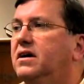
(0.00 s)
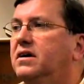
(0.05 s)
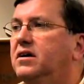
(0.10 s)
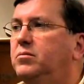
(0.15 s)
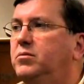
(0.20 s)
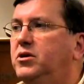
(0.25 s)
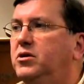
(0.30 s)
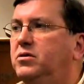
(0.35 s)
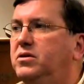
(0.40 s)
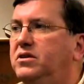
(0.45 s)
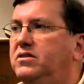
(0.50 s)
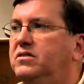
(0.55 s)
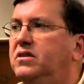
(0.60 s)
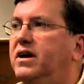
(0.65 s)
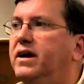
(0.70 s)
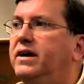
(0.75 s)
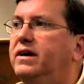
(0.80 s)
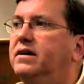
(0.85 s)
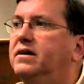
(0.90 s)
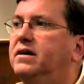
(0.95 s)
communities
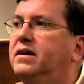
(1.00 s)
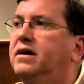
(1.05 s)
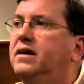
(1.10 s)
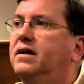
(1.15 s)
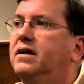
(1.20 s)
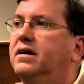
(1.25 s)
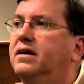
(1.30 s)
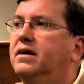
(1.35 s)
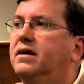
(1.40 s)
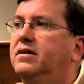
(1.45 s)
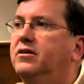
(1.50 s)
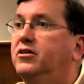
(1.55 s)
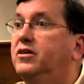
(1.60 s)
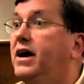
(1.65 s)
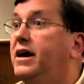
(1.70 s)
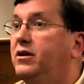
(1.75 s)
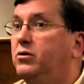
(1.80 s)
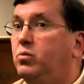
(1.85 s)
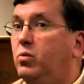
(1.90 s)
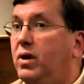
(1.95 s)
like
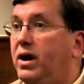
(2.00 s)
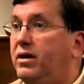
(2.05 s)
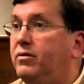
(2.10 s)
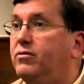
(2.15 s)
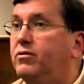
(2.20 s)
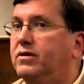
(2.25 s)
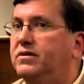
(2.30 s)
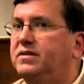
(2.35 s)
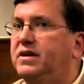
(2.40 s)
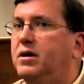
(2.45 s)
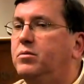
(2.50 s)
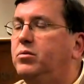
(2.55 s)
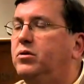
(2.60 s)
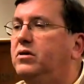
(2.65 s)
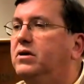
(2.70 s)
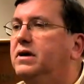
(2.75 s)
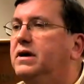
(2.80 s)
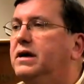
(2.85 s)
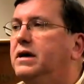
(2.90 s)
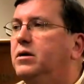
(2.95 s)
United Way, for
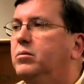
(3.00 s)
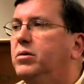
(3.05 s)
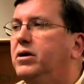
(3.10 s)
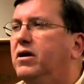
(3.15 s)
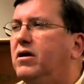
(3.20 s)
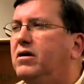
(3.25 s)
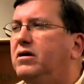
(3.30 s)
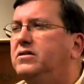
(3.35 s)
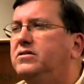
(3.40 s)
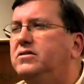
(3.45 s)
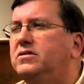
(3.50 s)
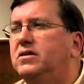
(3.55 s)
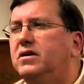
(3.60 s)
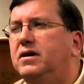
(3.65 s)
example. But ours,